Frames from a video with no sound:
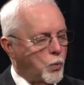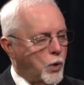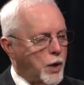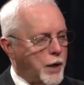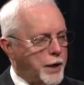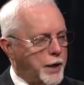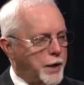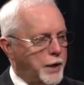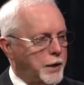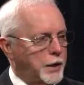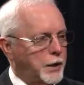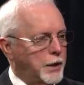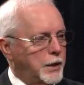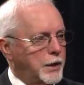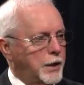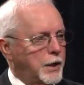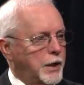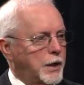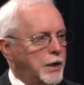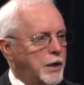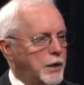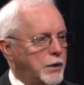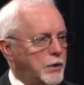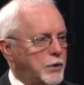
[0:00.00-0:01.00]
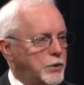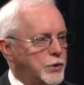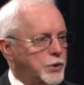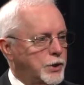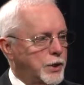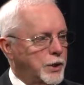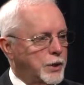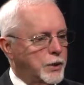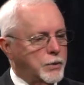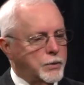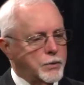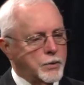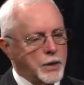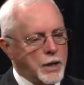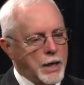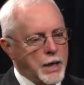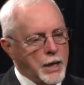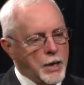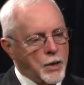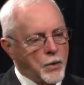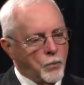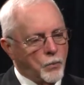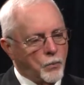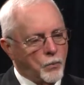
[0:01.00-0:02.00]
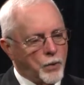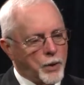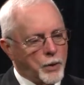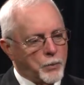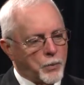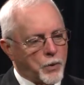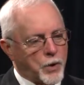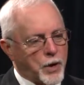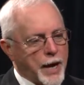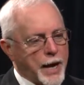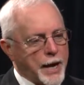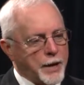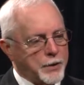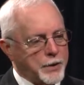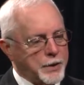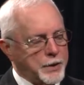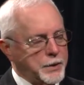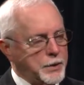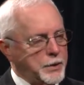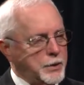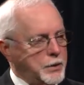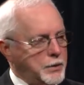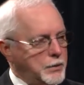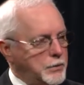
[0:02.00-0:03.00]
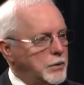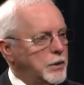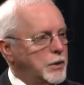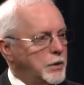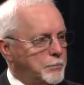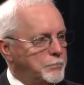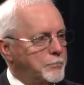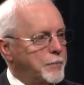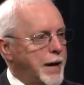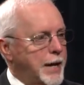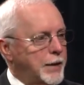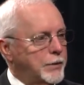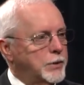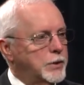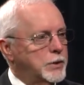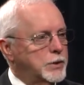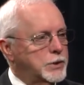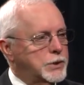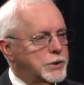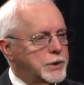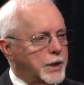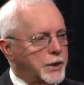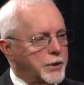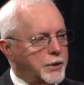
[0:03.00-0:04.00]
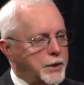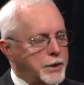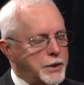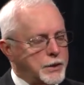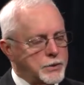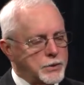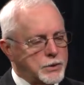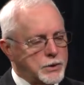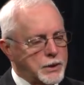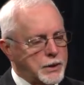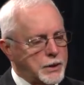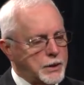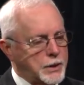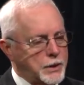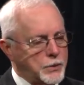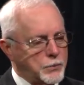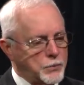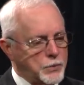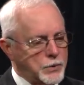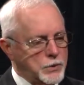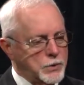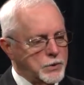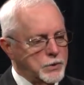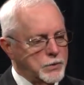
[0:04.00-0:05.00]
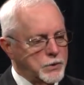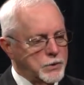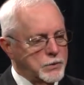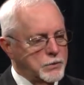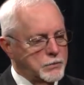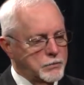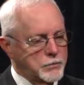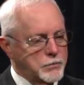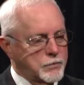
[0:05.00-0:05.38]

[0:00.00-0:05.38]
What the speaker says: way, and we were out in the mountainous areas, and it was.